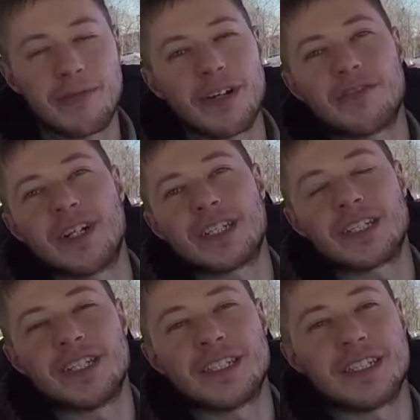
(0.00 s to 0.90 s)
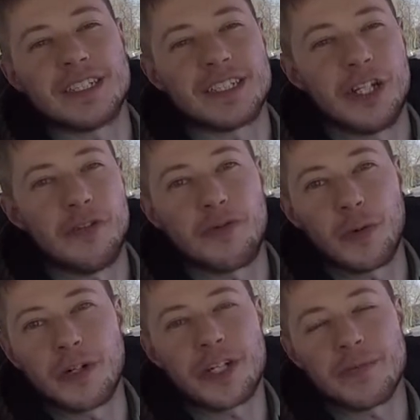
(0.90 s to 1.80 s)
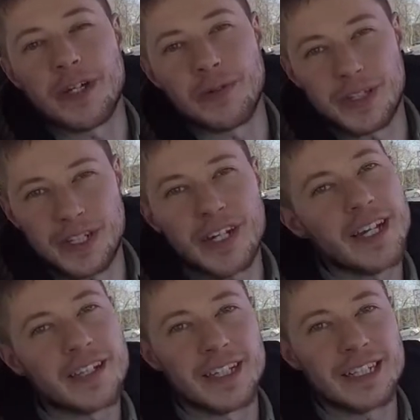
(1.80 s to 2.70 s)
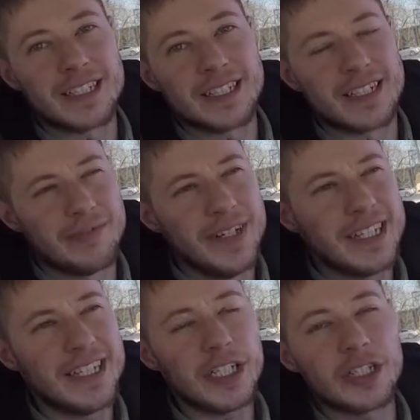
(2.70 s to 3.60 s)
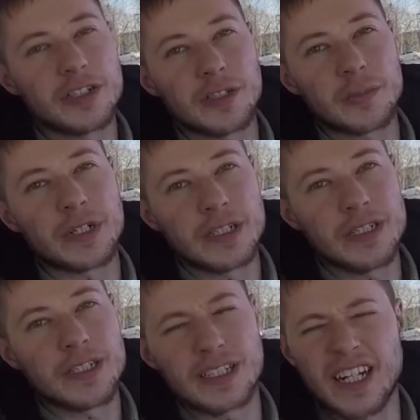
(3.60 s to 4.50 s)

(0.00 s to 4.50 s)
whenever I saw the new Ford come out with their headlights, I thought, man, that actually looks pretty good. It's got a